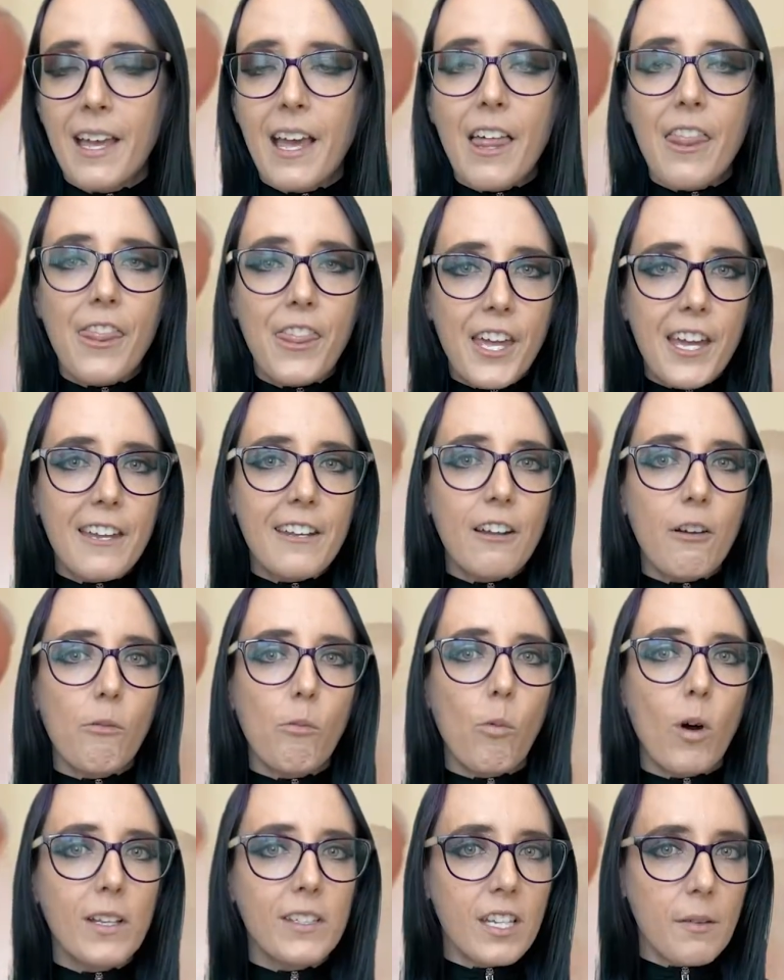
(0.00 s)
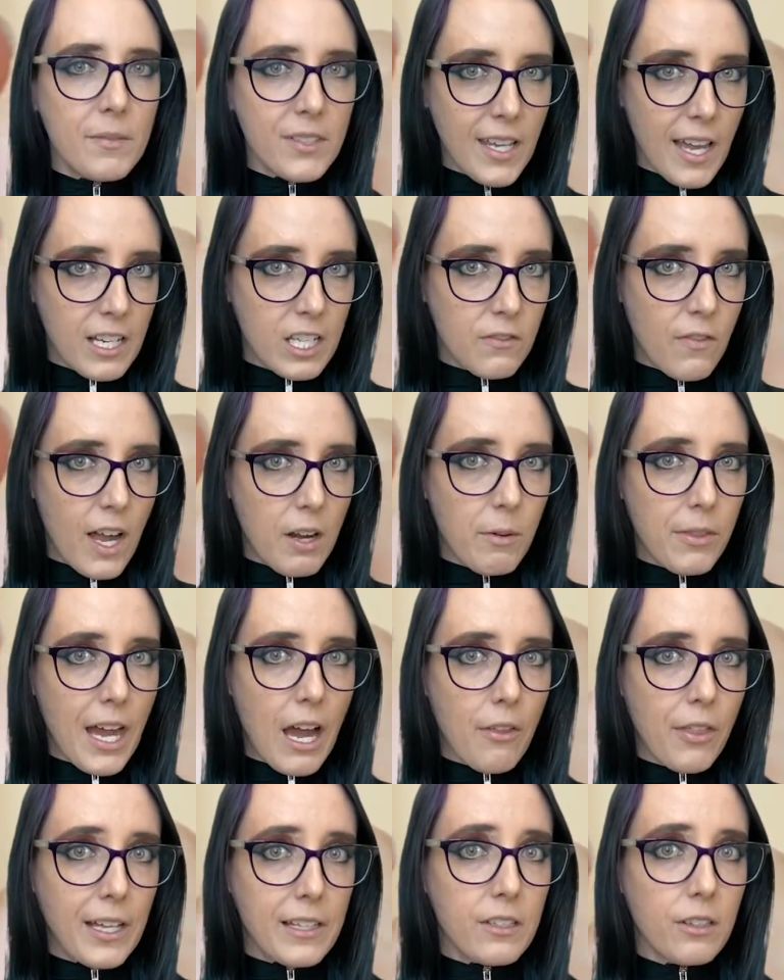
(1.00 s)
Then once I'm satisfied with how
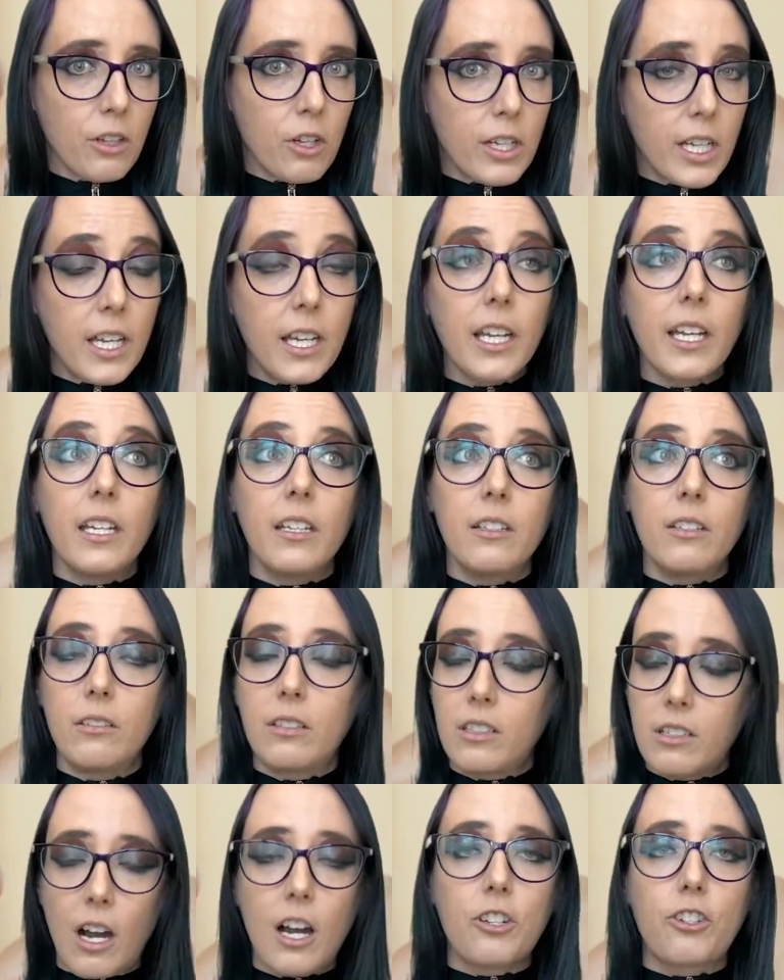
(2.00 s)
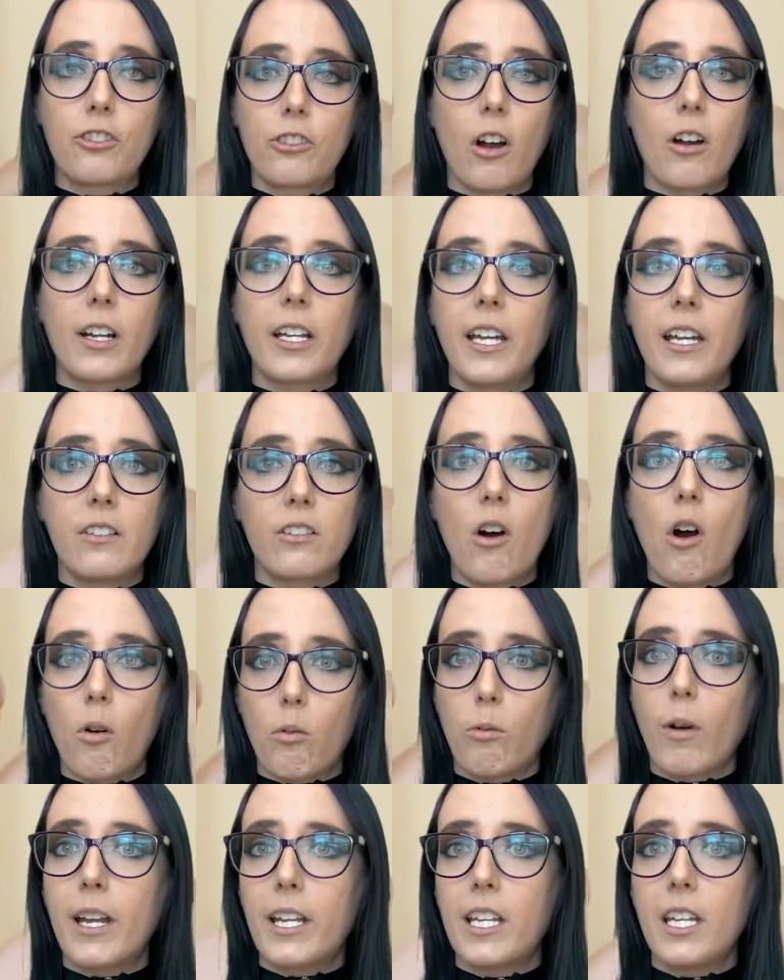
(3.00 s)
that's looking, and gosh darn it, it's
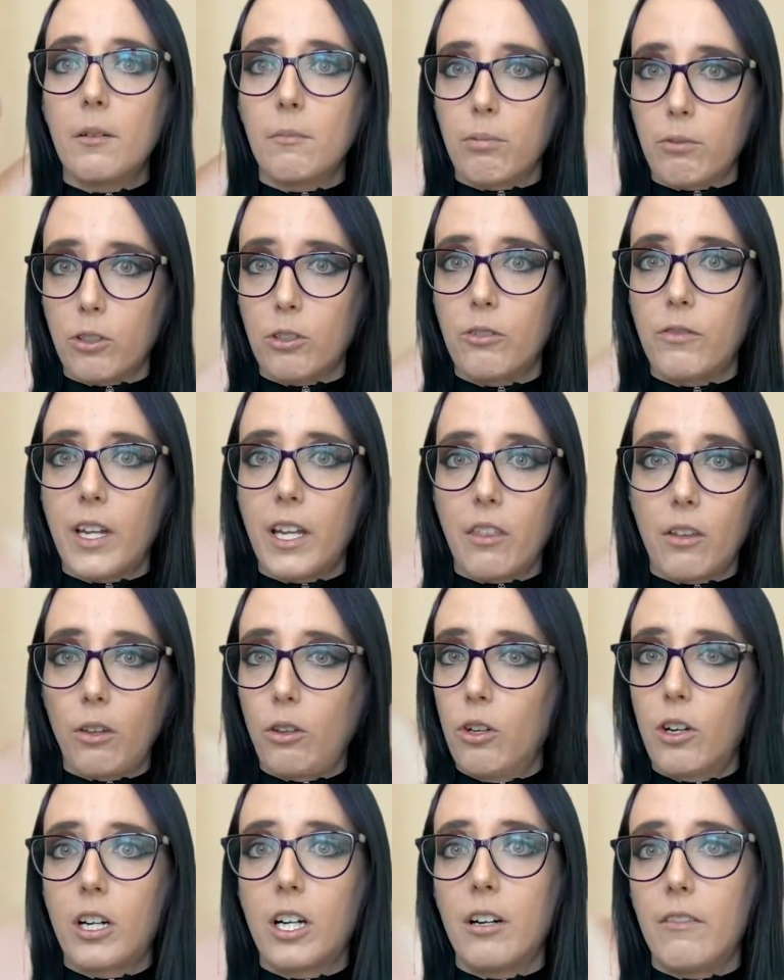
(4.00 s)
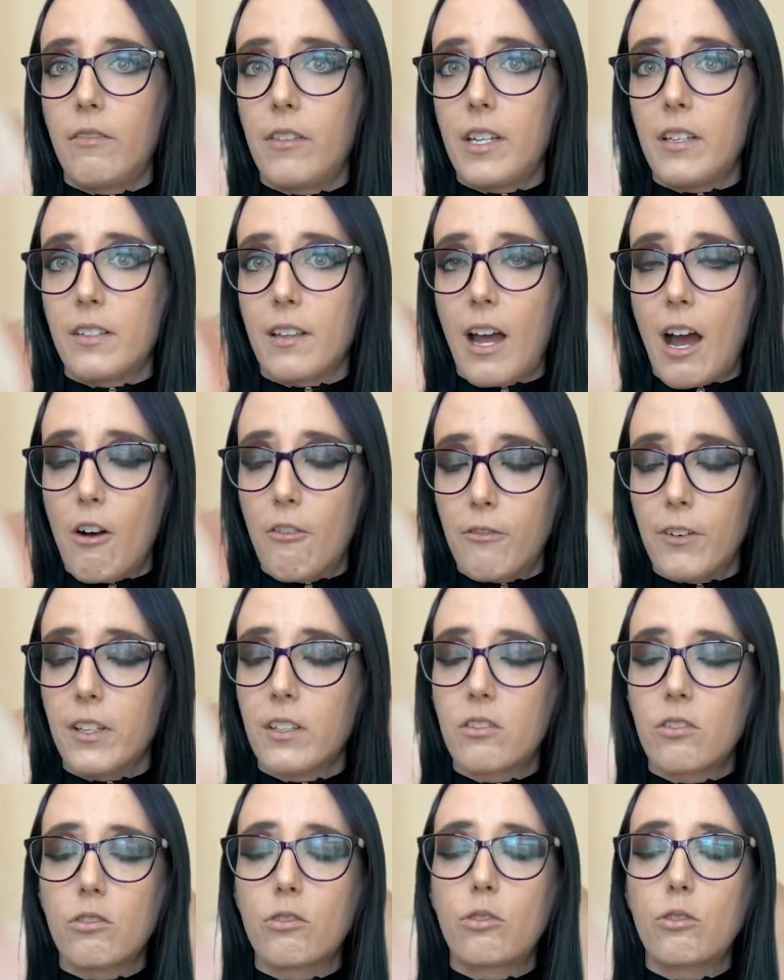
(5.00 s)
already improving the look of these outfits
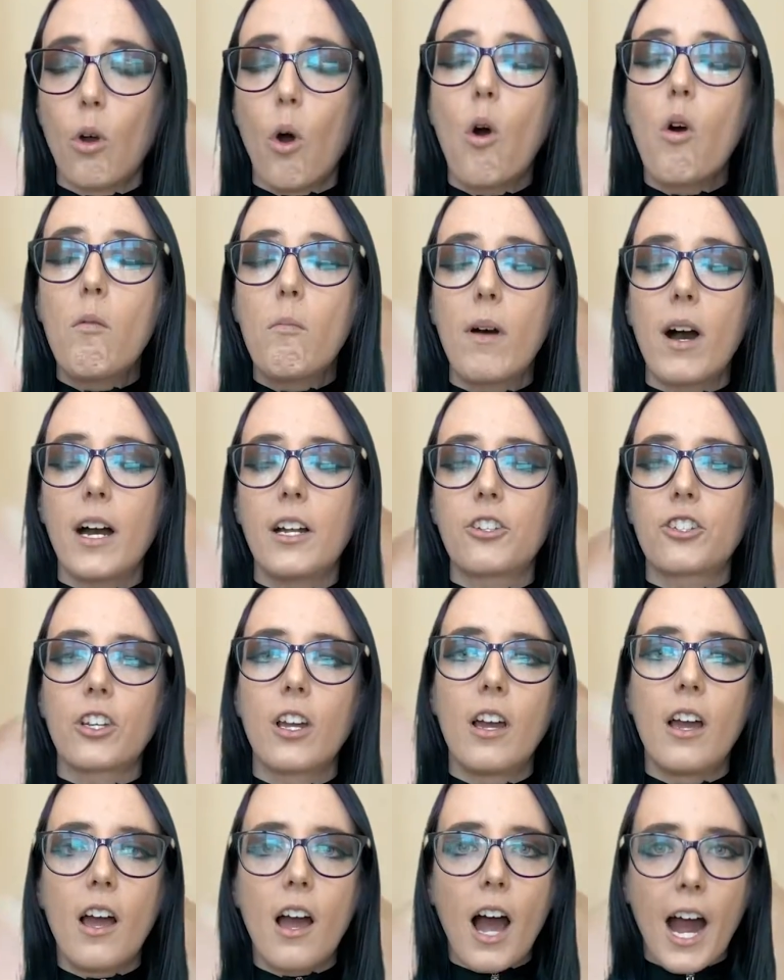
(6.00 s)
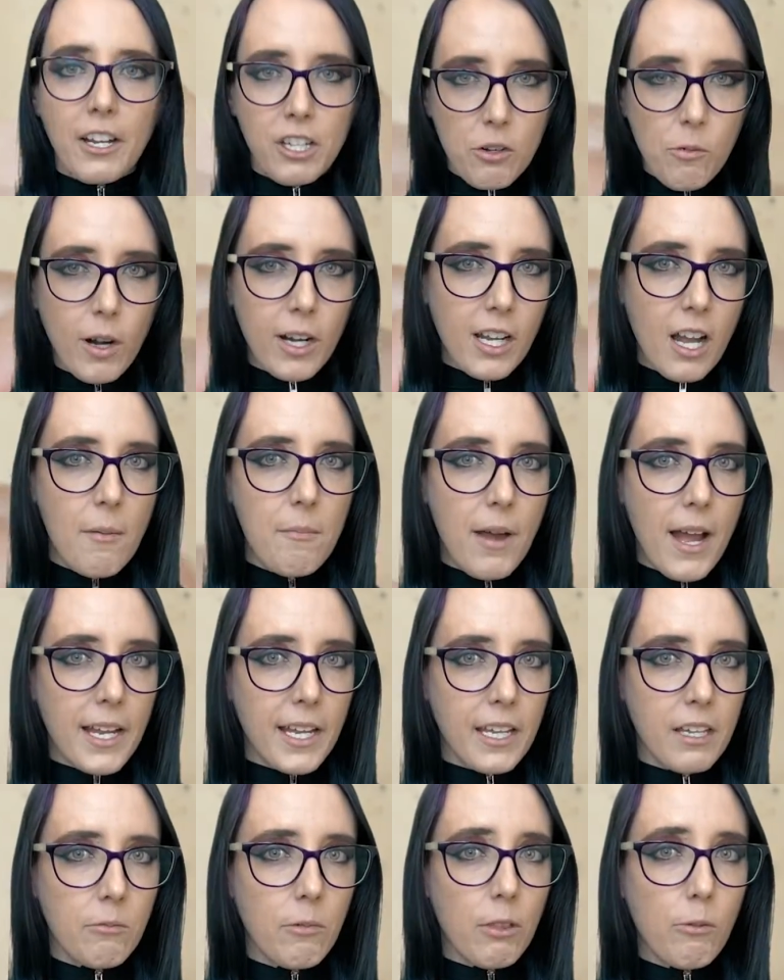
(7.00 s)
so much, I do want to come back
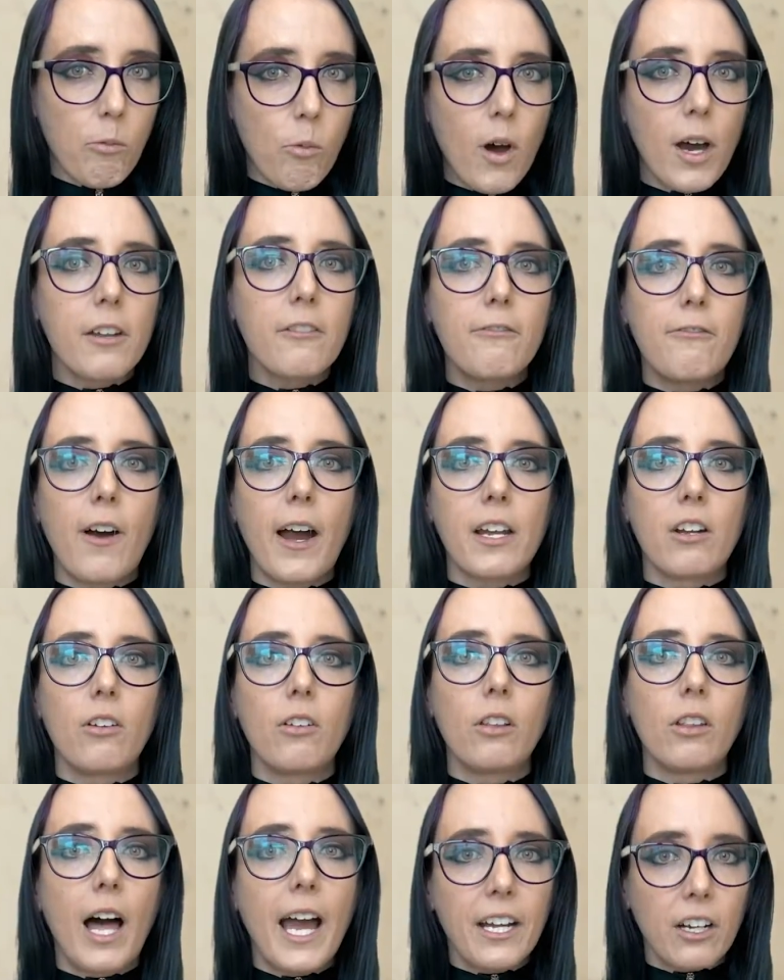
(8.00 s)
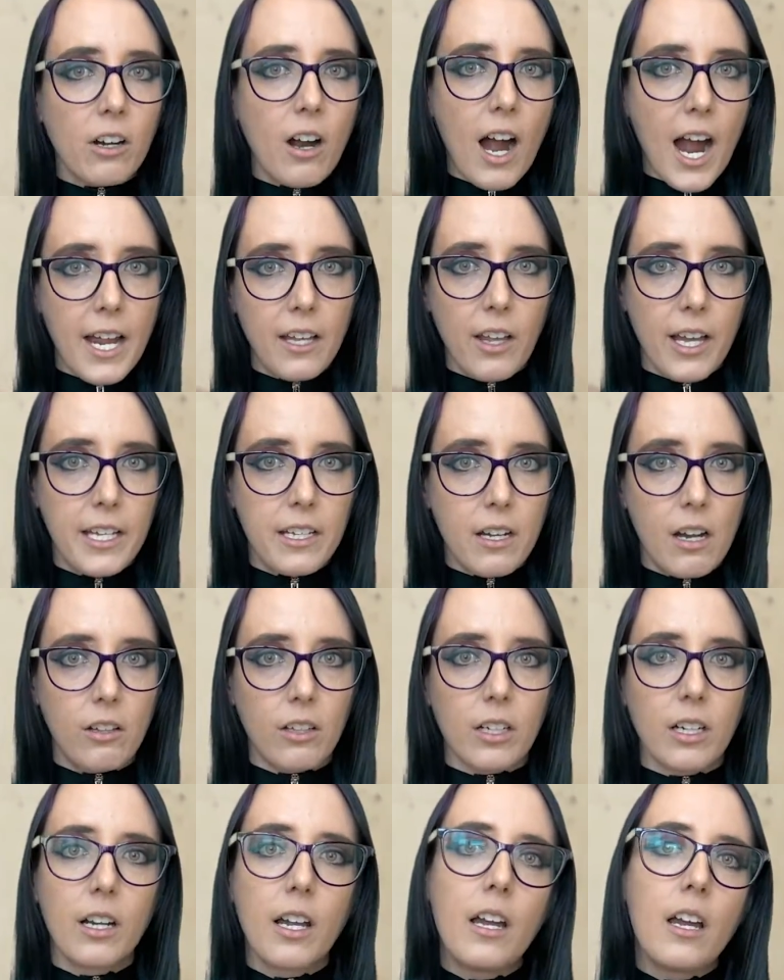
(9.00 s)
in with one final lighter highlight
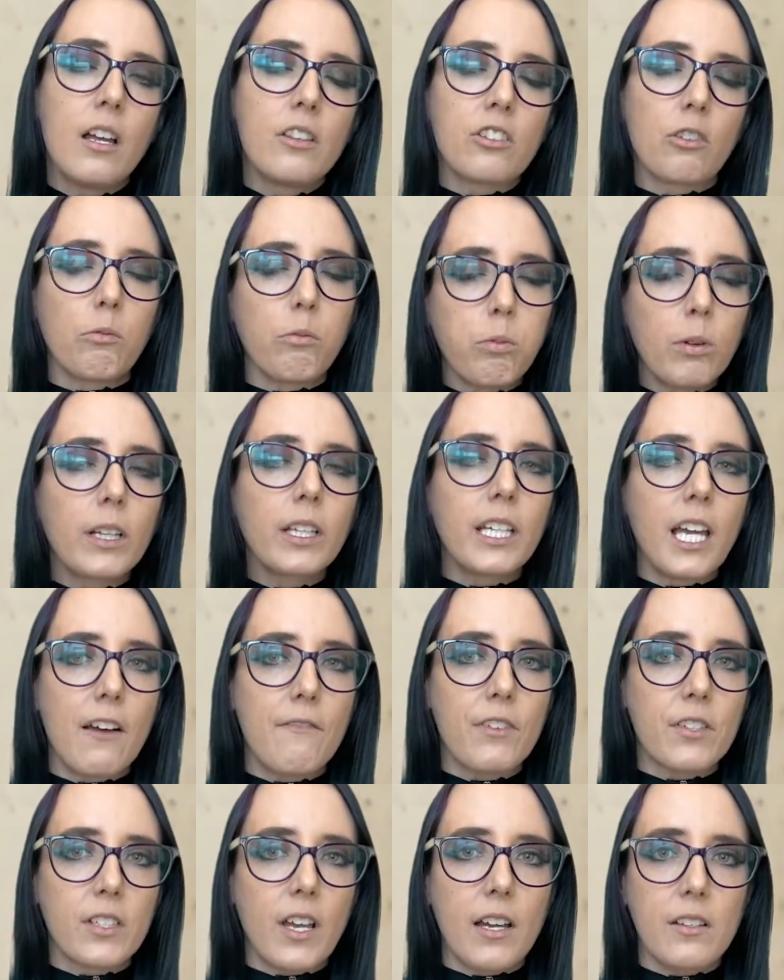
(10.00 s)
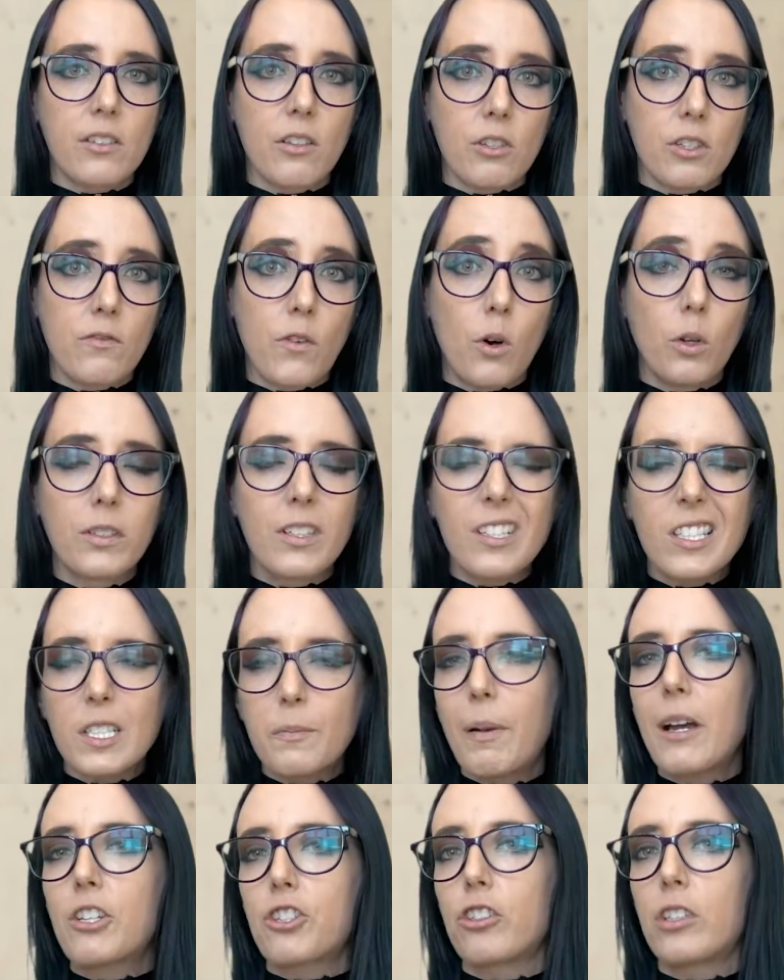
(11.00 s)
color to really emphasize those folds,
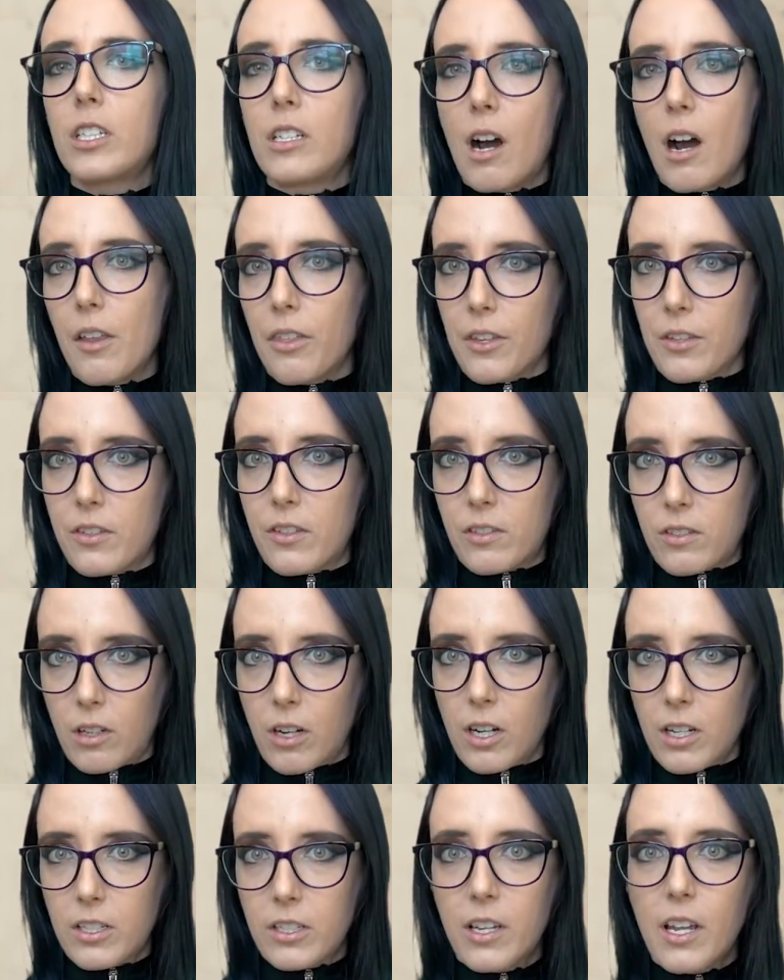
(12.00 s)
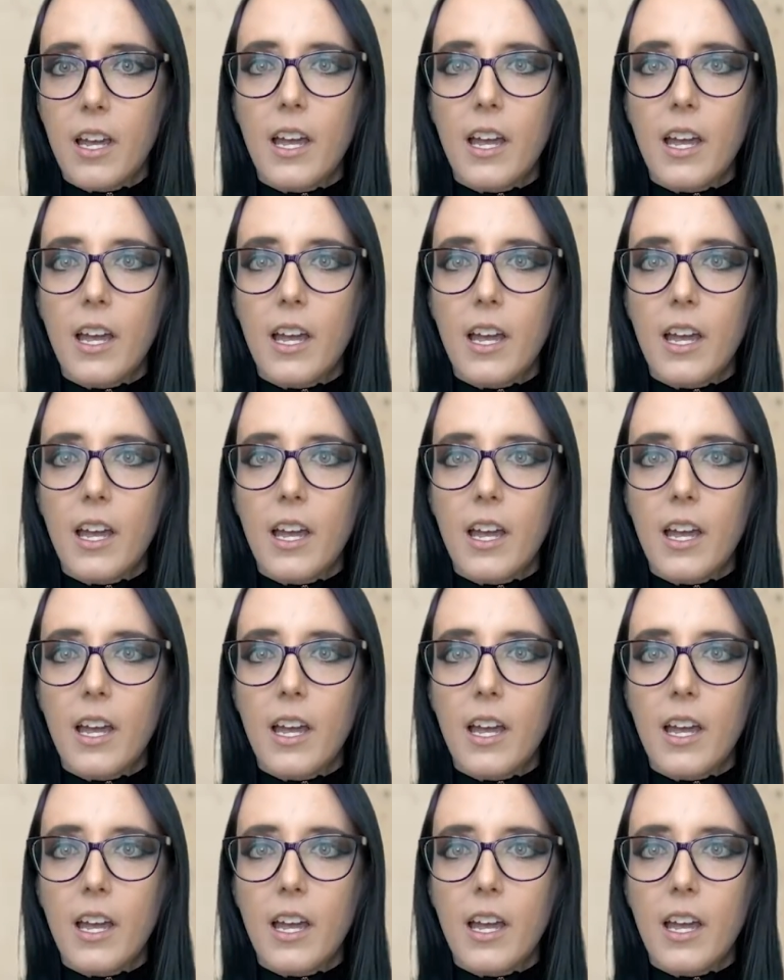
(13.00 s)
especially on the skirt.